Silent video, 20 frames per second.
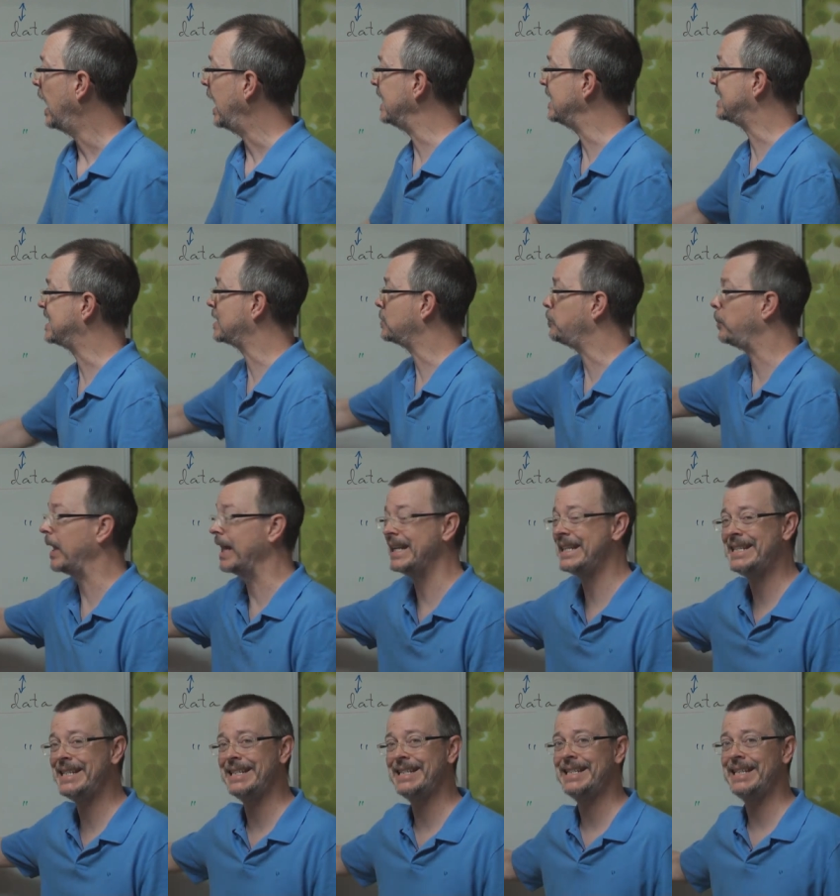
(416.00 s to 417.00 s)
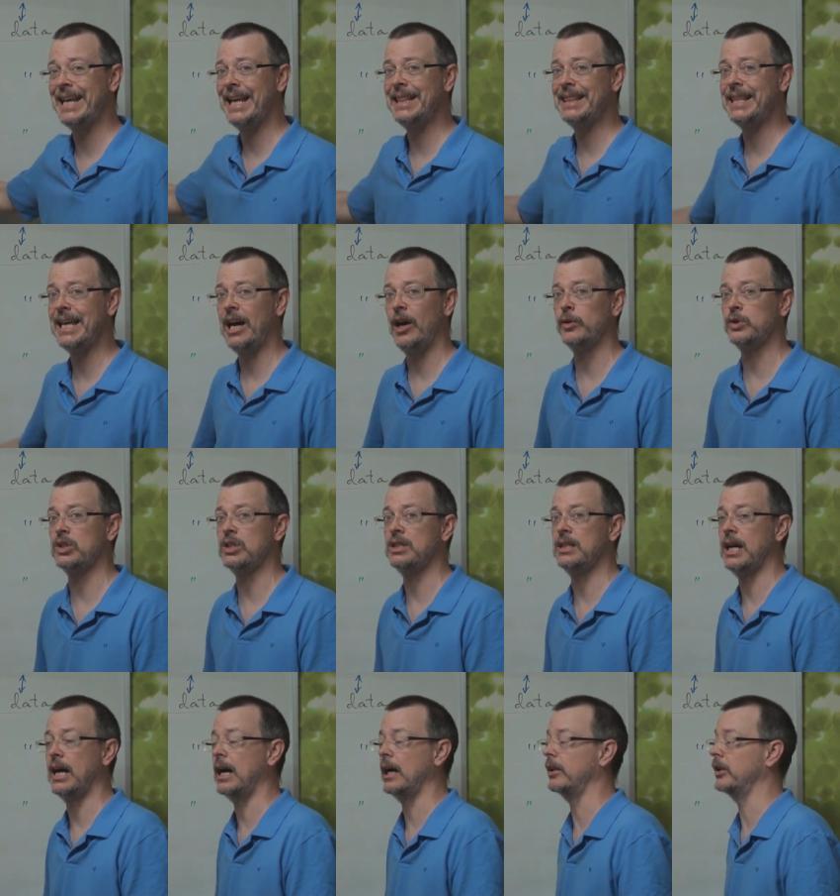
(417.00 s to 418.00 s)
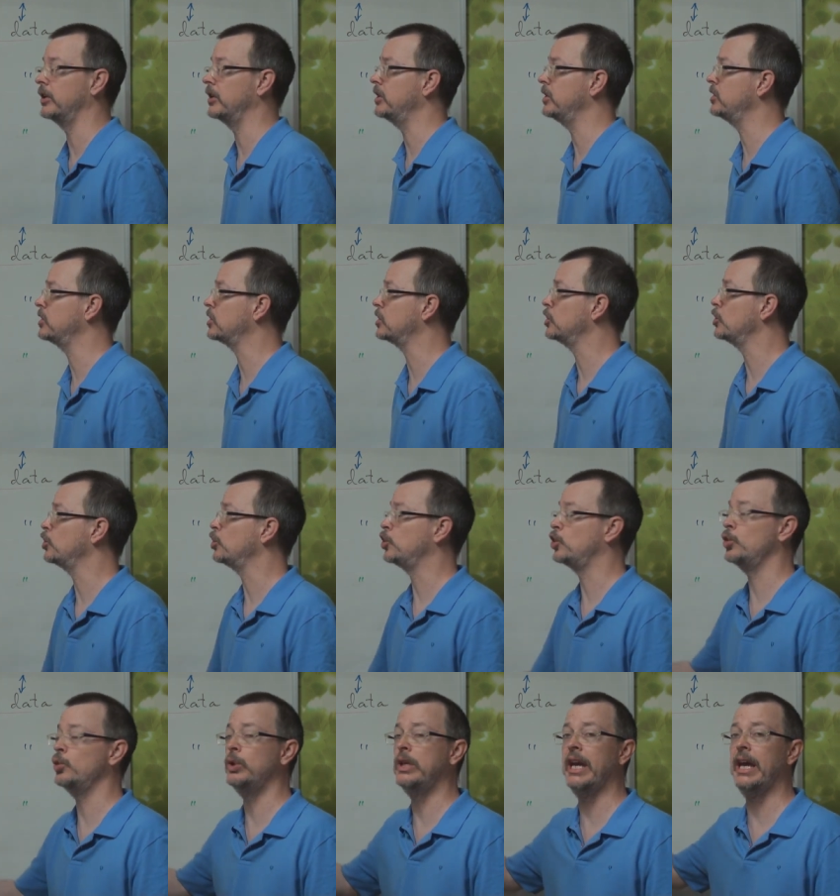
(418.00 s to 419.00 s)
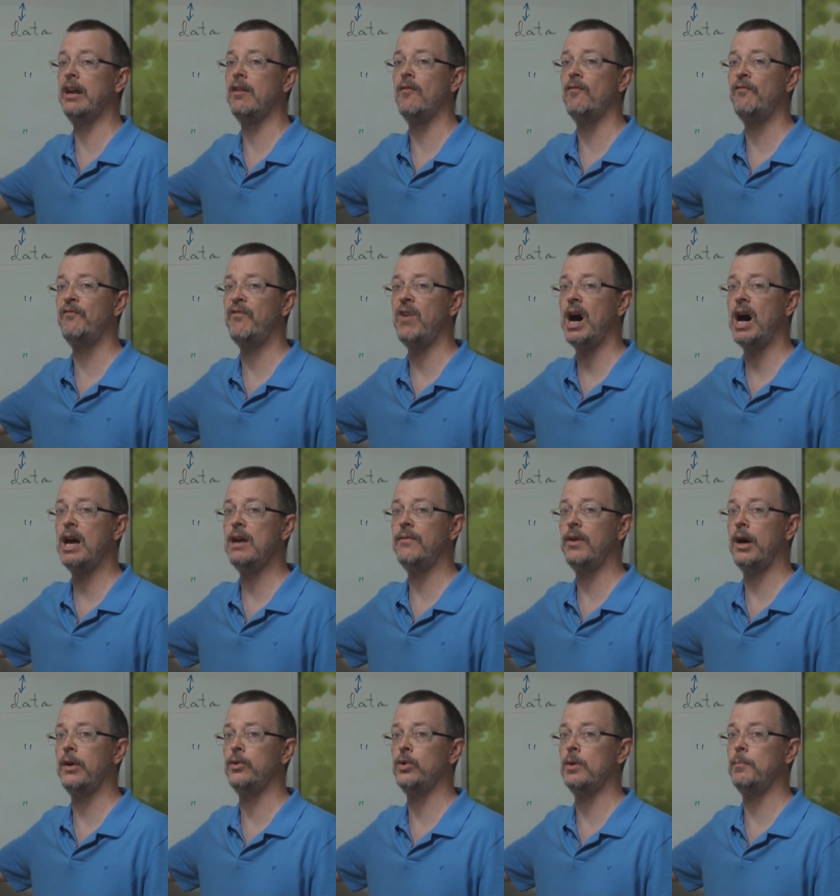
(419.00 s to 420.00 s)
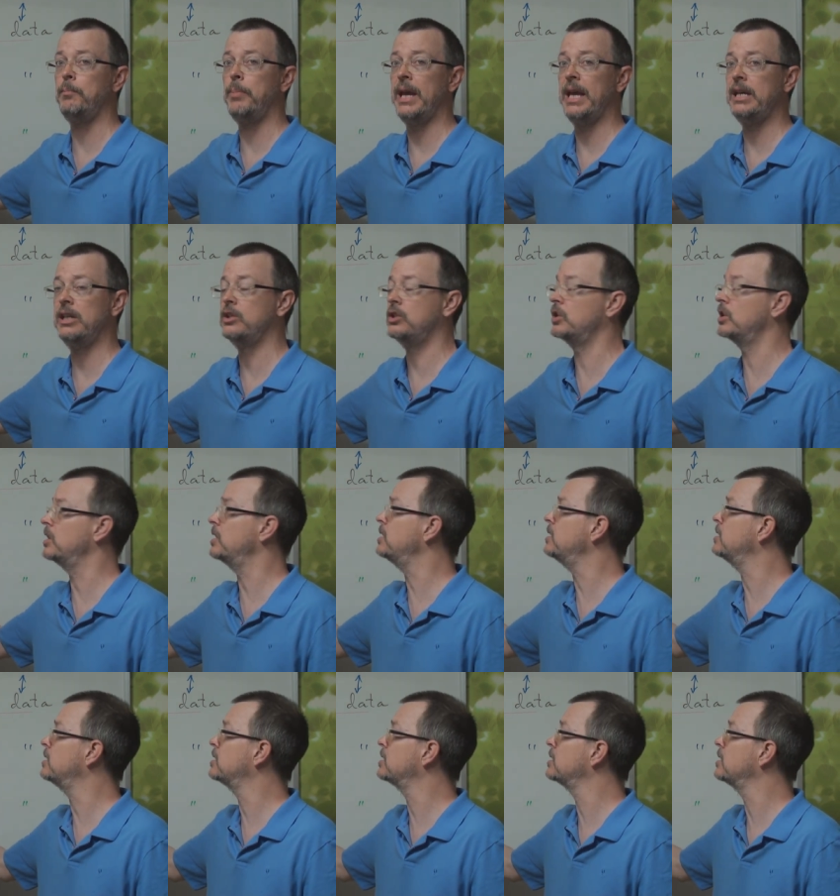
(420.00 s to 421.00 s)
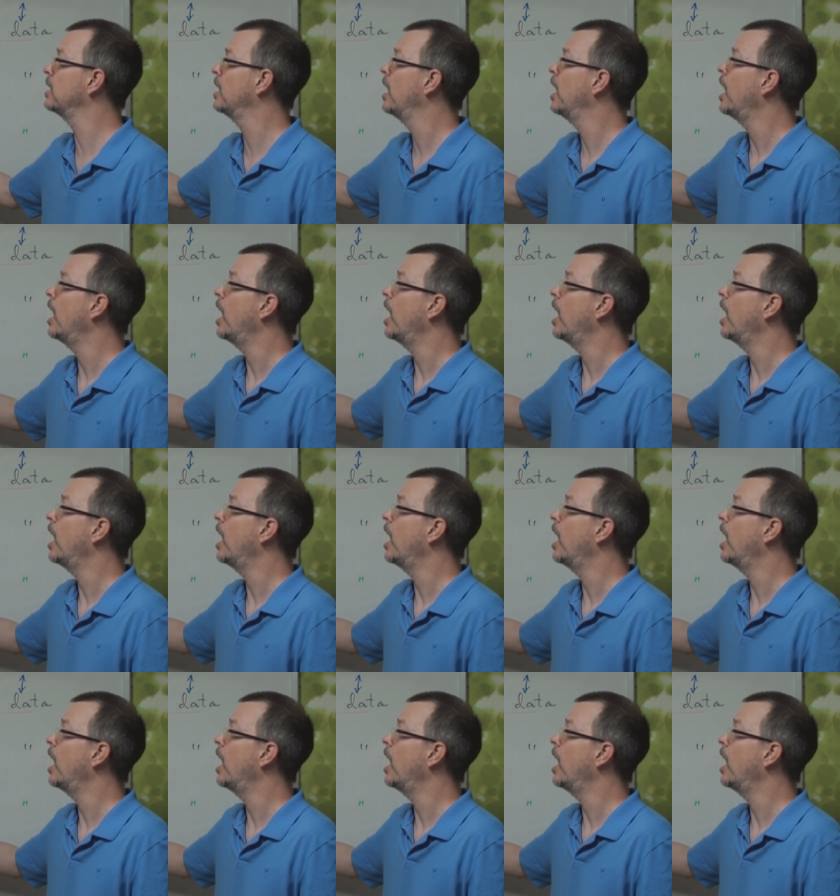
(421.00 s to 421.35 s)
I spent $10,000 to get 500 pages